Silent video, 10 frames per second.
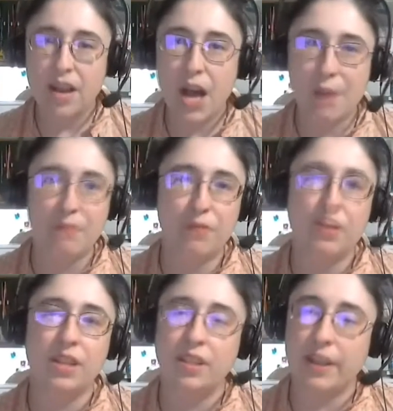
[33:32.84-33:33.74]

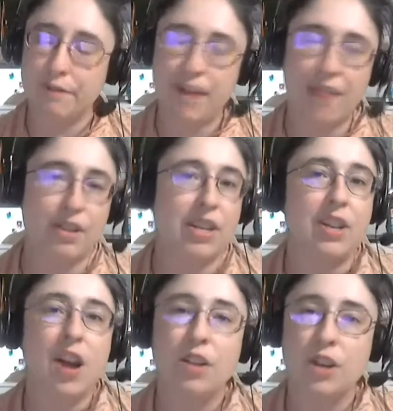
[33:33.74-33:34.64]
upfront, like $5 or
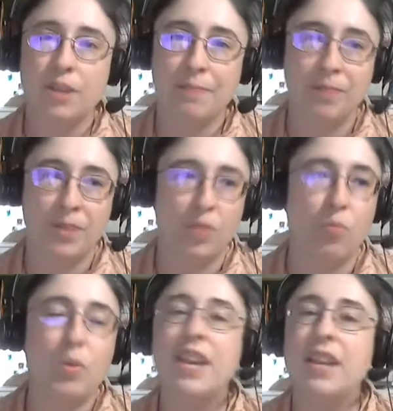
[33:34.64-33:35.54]
$10
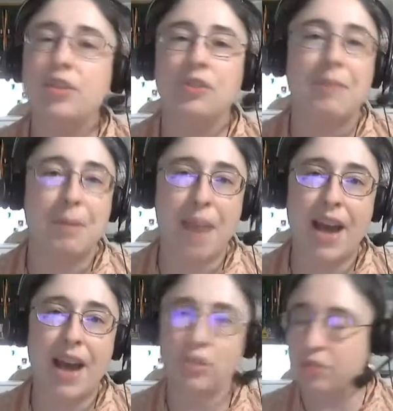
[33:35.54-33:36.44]
weekend streaming
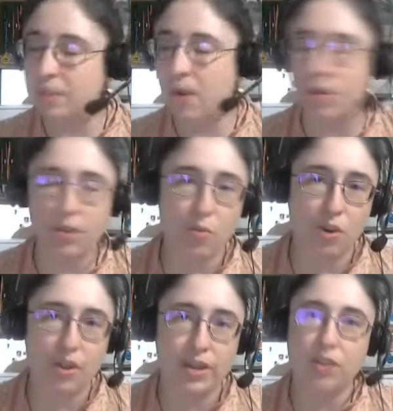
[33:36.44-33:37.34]
pass. Stream all you
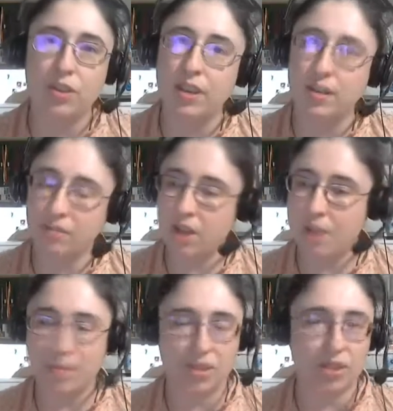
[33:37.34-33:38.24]
want. You get
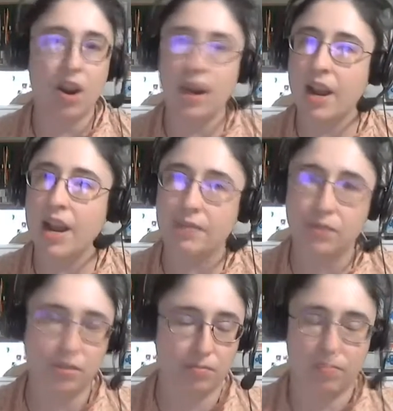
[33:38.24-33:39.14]
copies of the
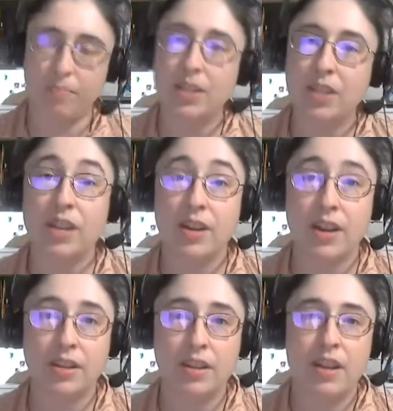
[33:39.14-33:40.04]
archives, etc. Mm-hmm.
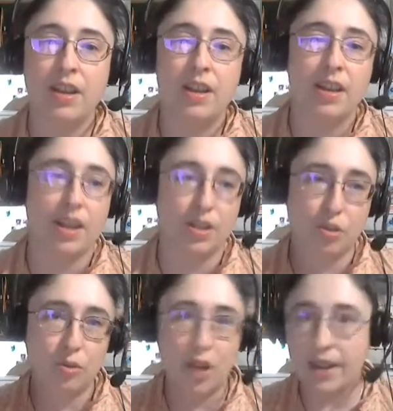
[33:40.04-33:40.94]
And
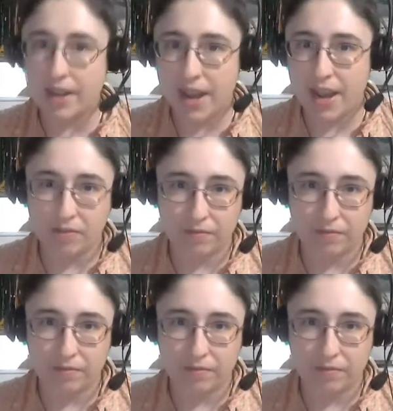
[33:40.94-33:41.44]
you lock it down.